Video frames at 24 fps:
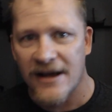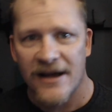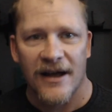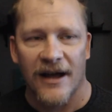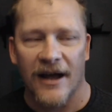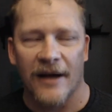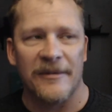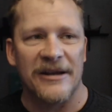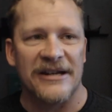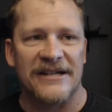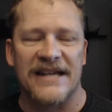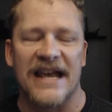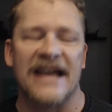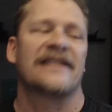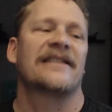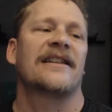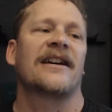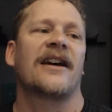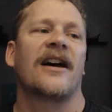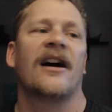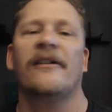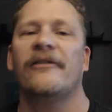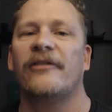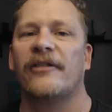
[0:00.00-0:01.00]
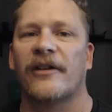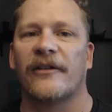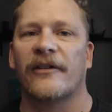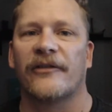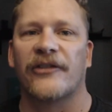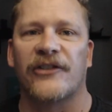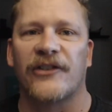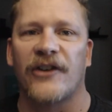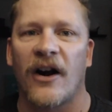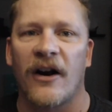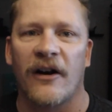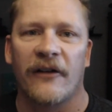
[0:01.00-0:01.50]
I mean, take the cover of
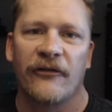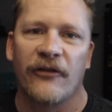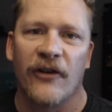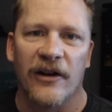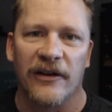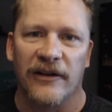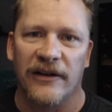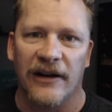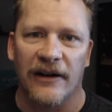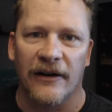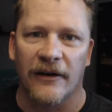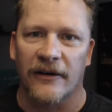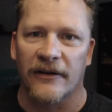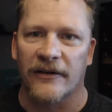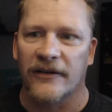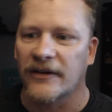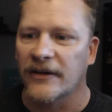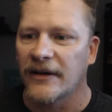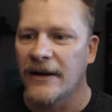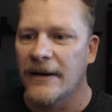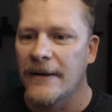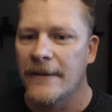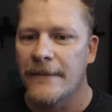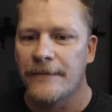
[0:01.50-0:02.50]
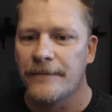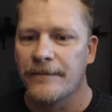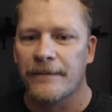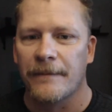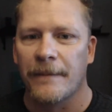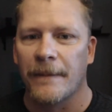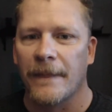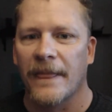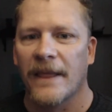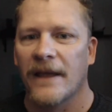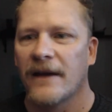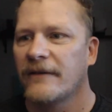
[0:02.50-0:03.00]
Star Frontiers
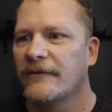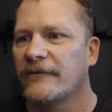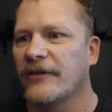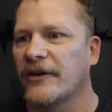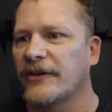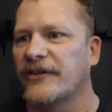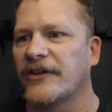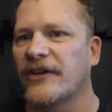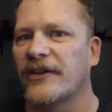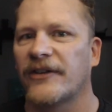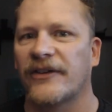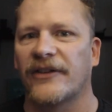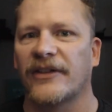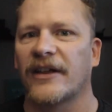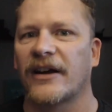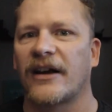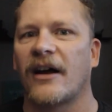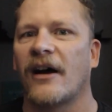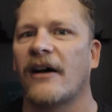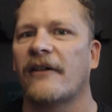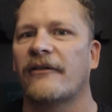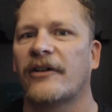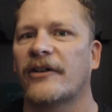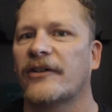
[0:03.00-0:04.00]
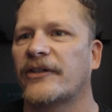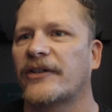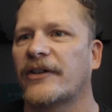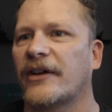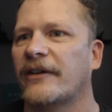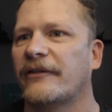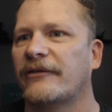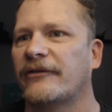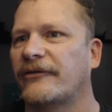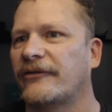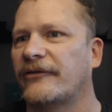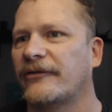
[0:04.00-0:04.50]
versus the covers
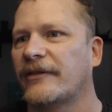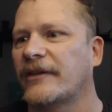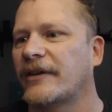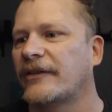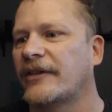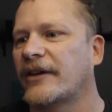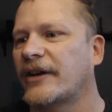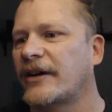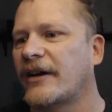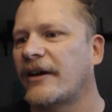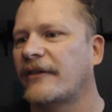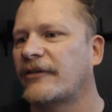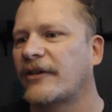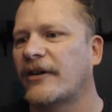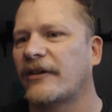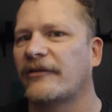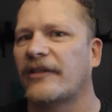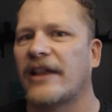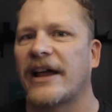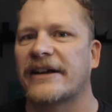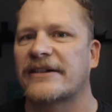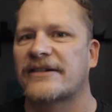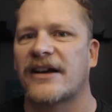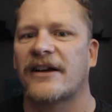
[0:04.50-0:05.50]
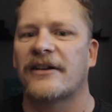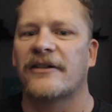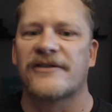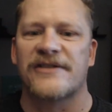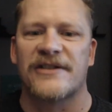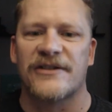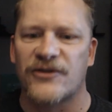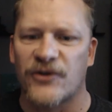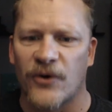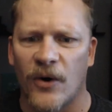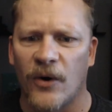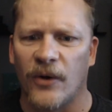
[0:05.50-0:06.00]
of the cover of like Tunnels
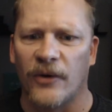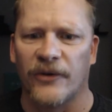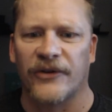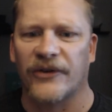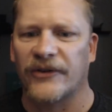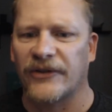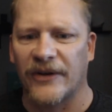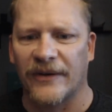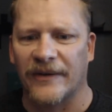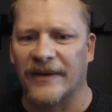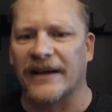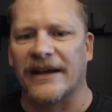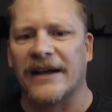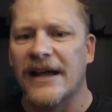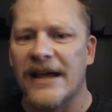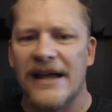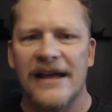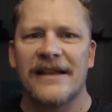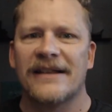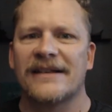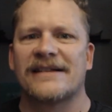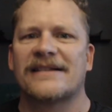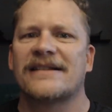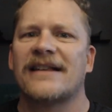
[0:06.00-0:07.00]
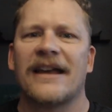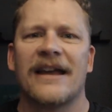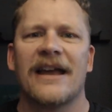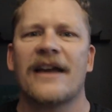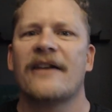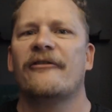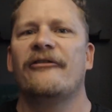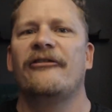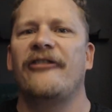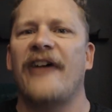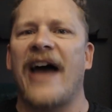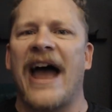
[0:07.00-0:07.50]
and Trolls or something. This is
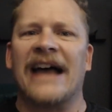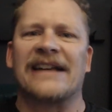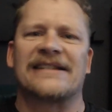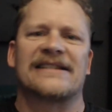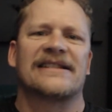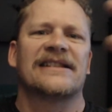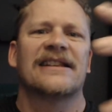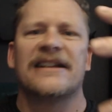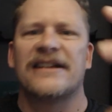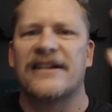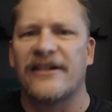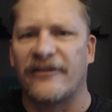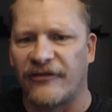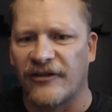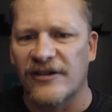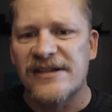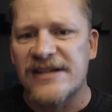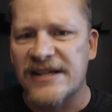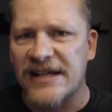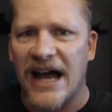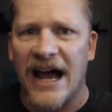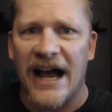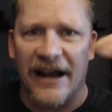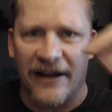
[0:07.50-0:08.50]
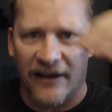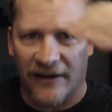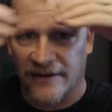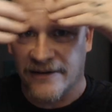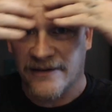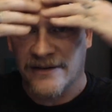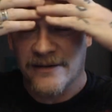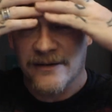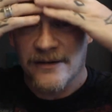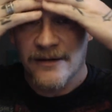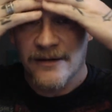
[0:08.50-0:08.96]
vastly different styles,